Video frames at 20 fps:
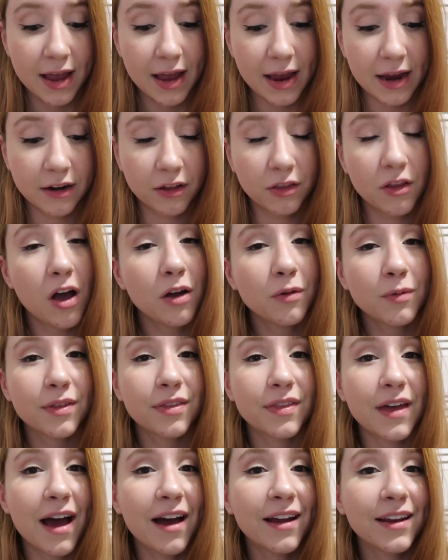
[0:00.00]
And along
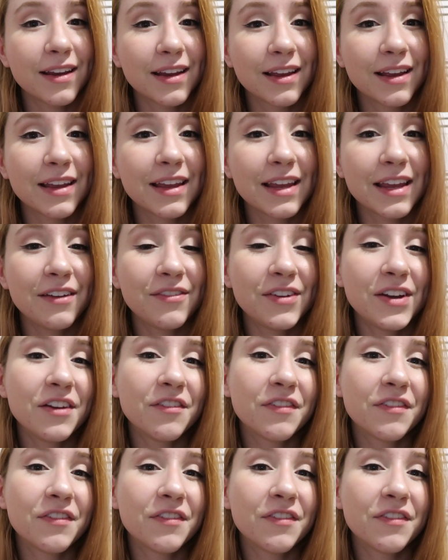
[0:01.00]
with that, even